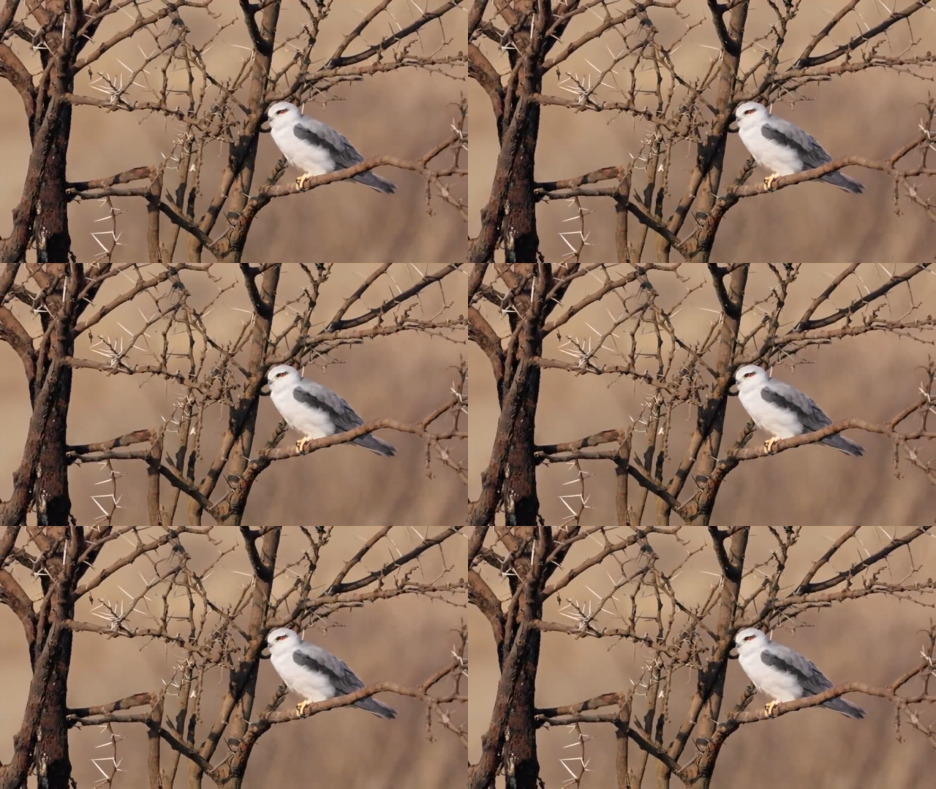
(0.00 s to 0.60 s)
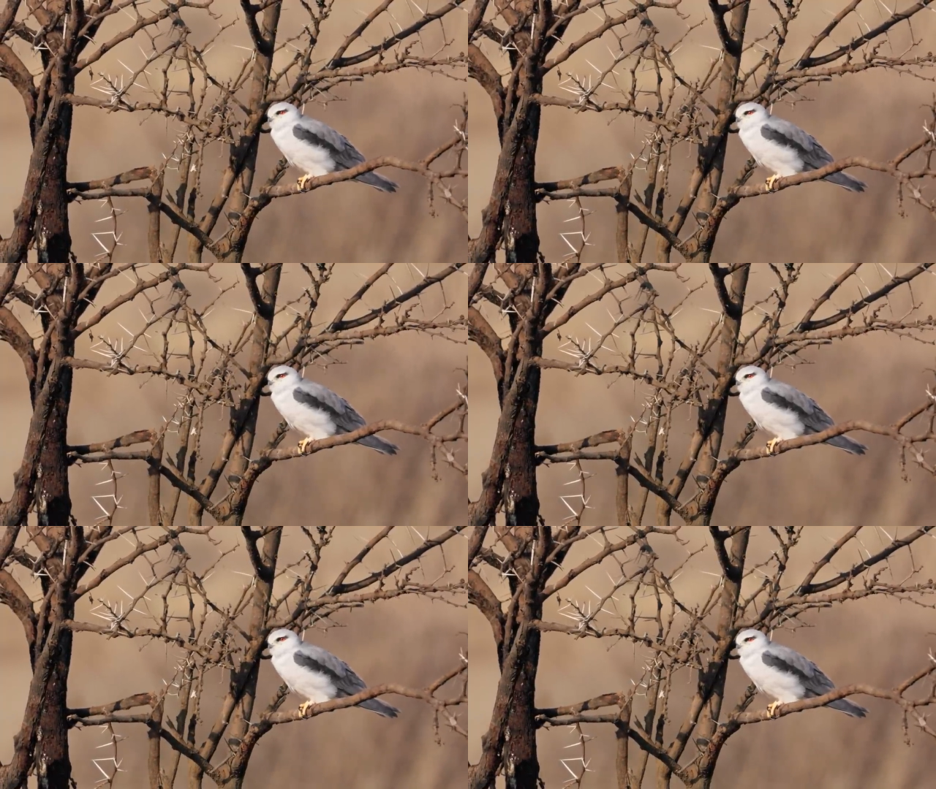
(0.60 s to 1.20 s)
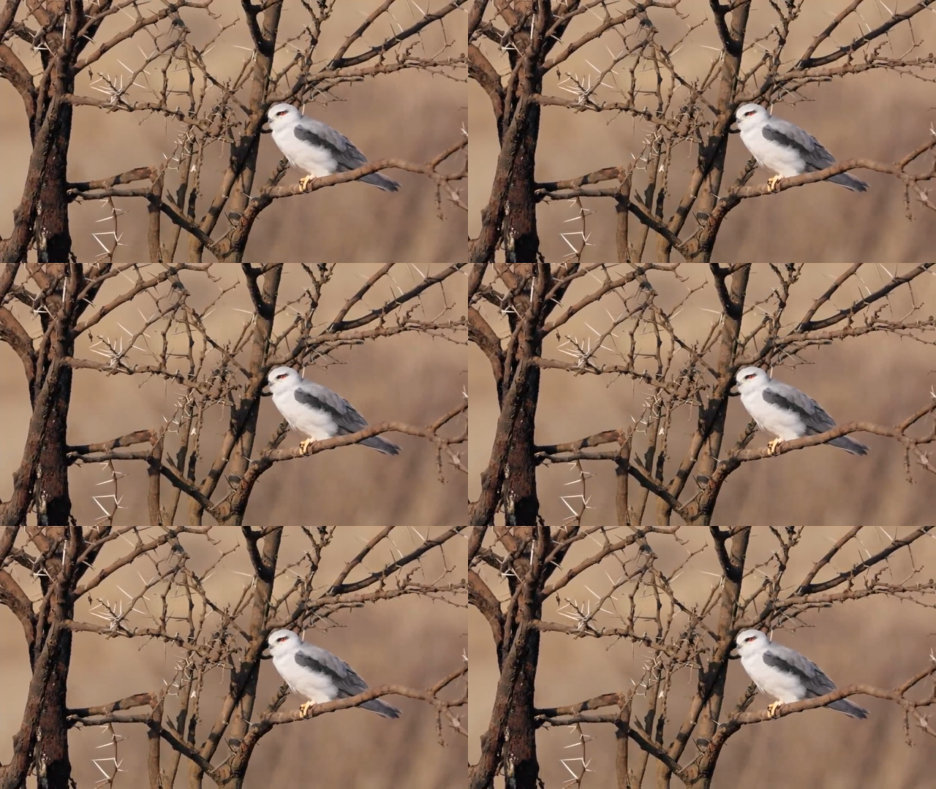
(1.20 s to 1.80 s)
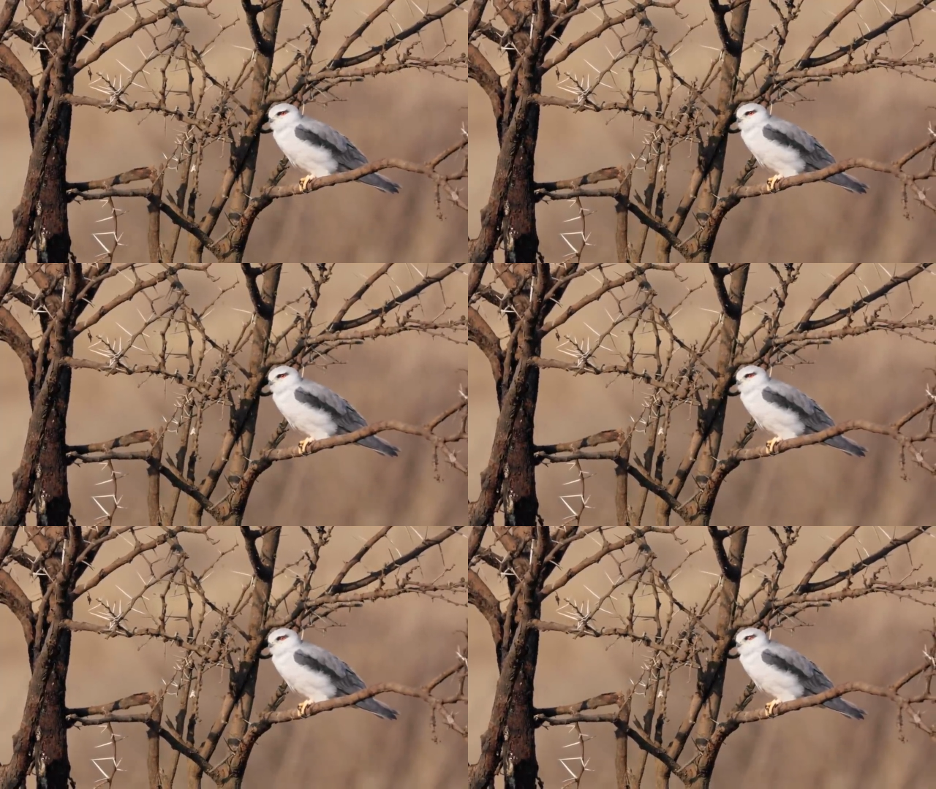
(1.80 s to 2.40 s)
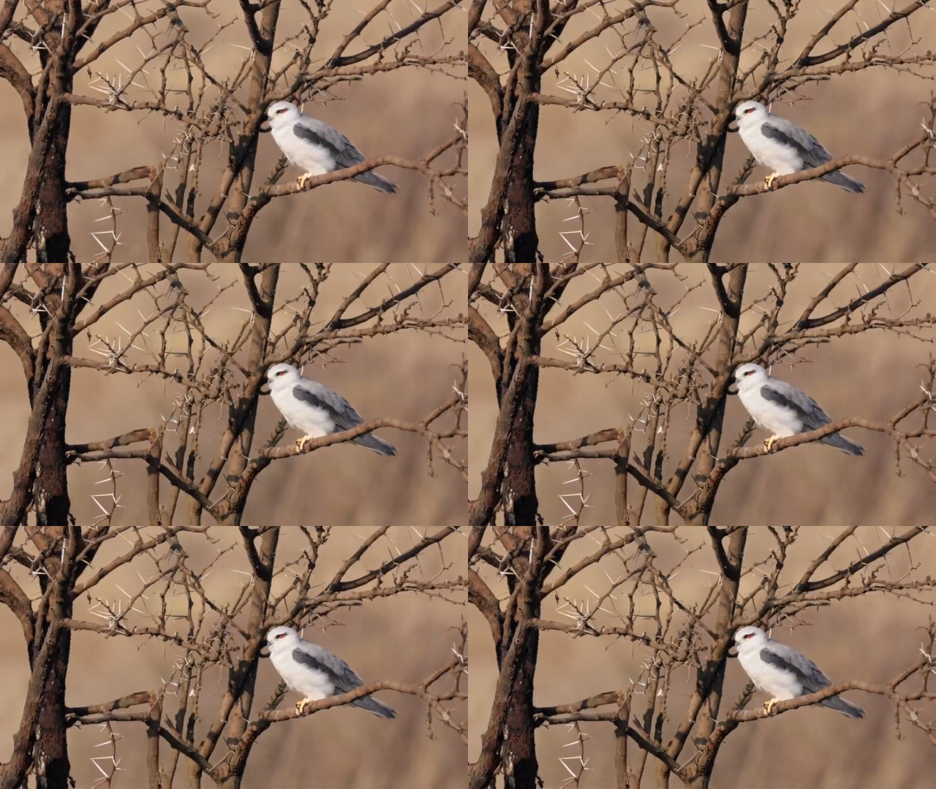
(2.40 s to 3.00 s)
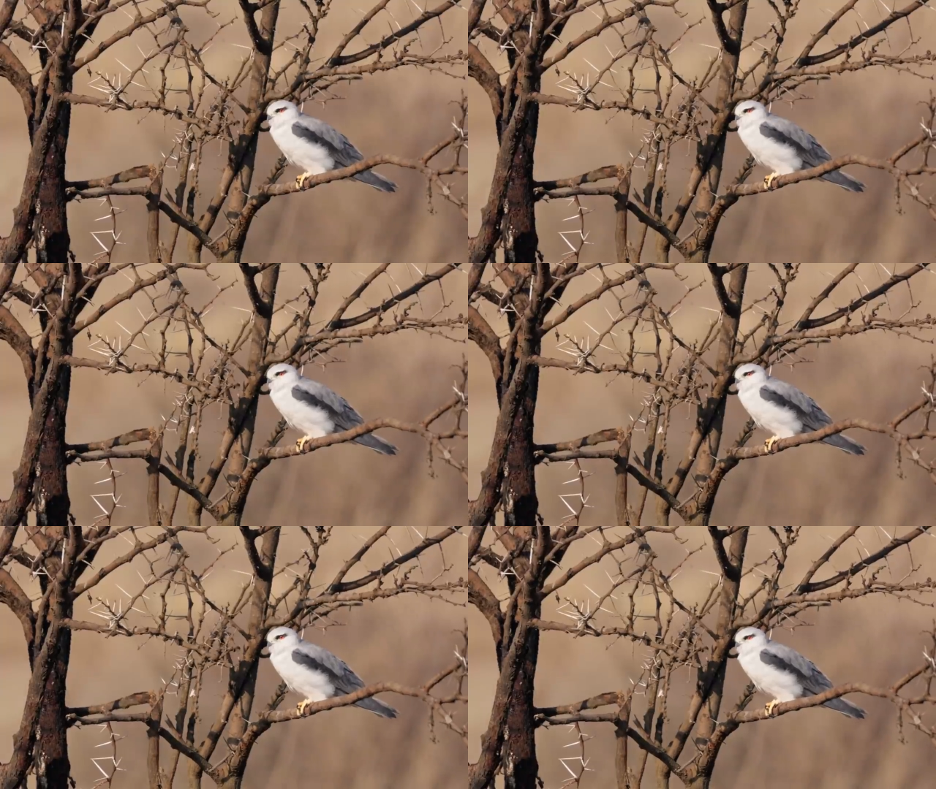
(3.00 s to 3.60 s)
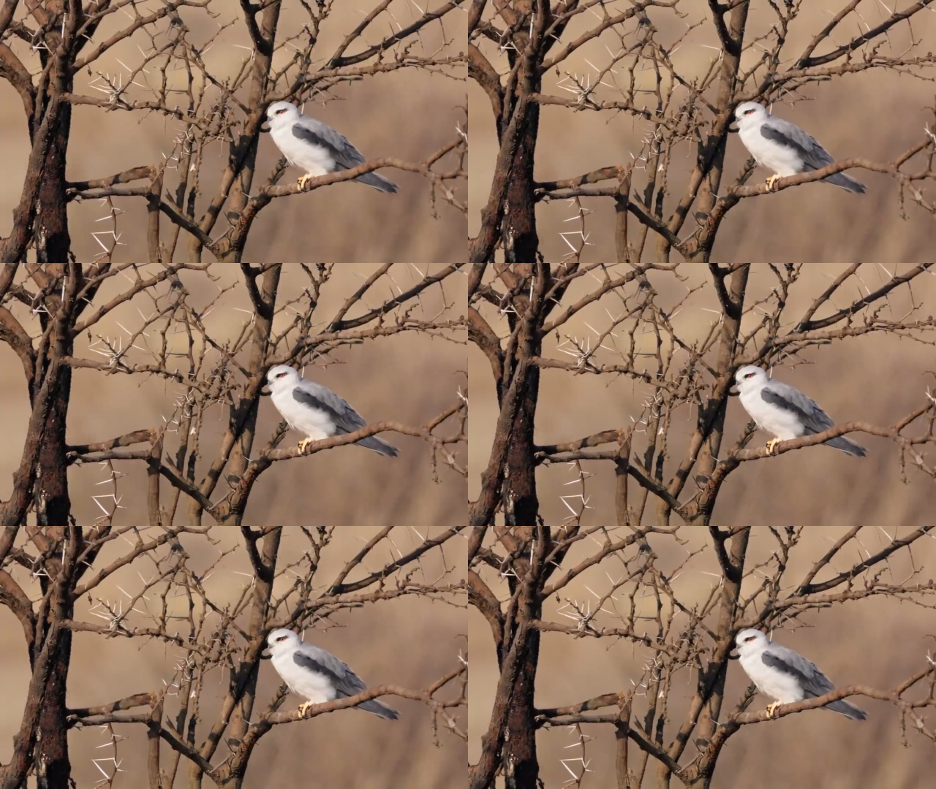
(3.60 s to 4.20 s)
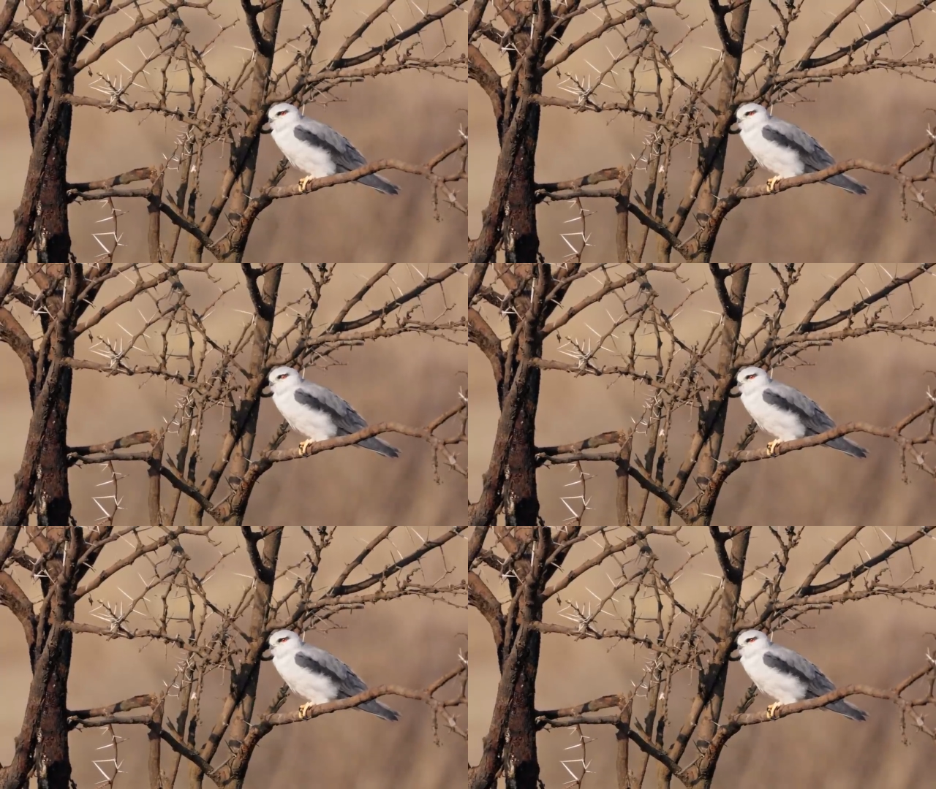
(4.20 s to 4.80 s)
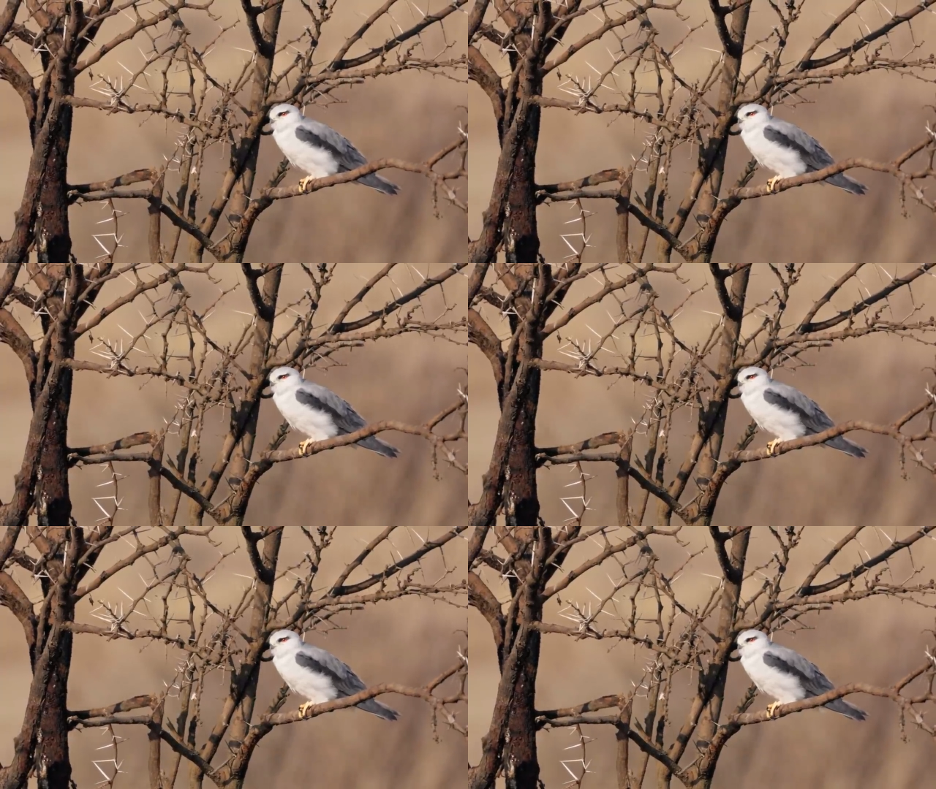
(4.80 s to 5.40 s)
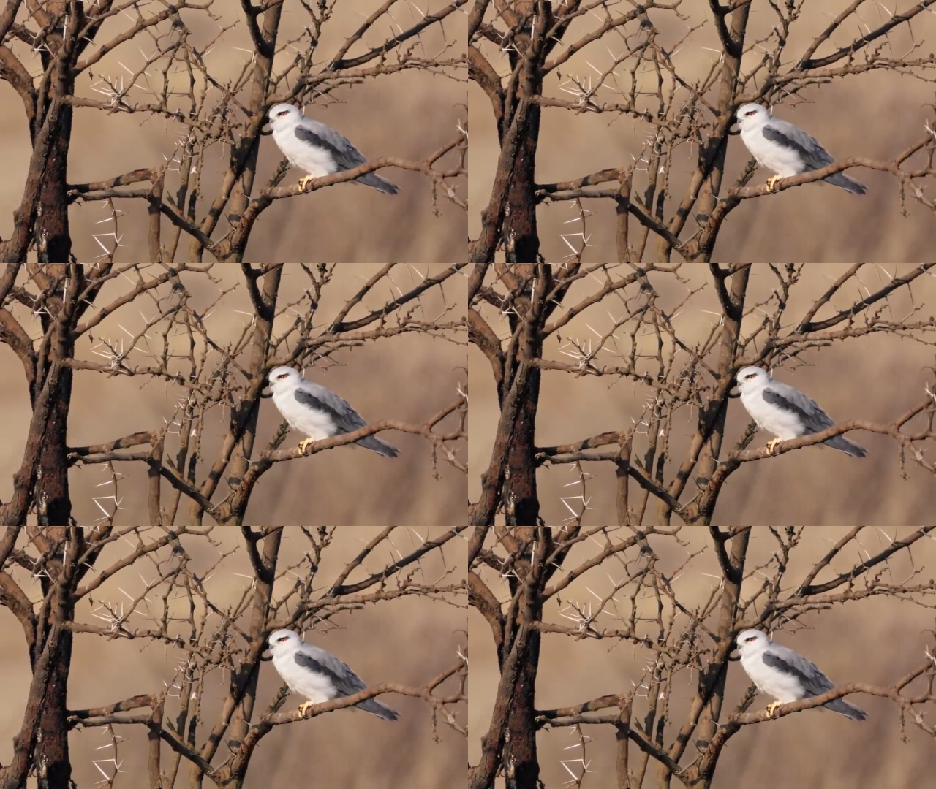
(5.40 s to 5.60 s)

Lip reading: Nobody's mouth can be seen.